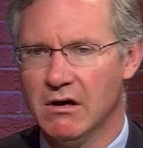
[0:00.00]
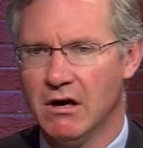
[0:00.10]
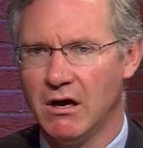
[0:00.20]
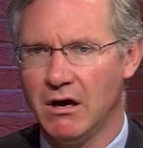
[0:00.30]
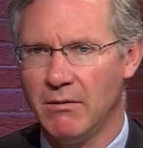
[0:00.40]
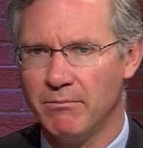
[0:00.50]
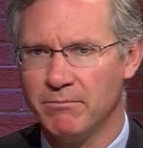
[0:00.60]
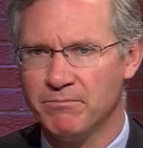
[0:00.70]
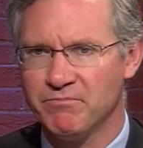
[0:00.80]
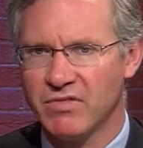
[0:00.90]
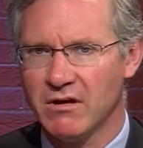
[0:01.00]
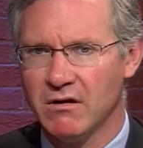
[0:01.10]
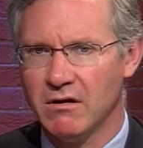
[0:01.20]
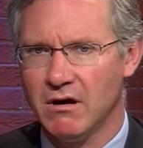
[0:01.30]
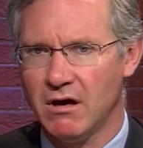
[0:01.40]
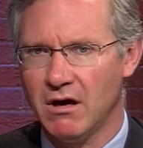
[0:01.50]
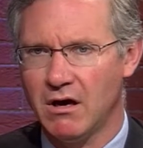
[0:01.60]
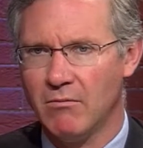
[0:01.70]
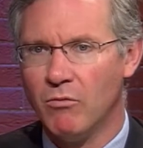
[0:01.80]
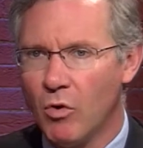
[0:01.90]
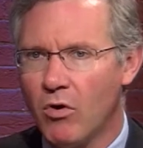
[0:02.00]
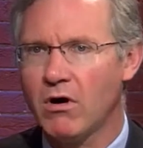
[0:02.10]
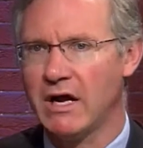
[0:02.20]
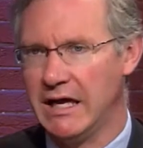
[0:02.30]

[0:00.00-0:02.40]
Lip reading: more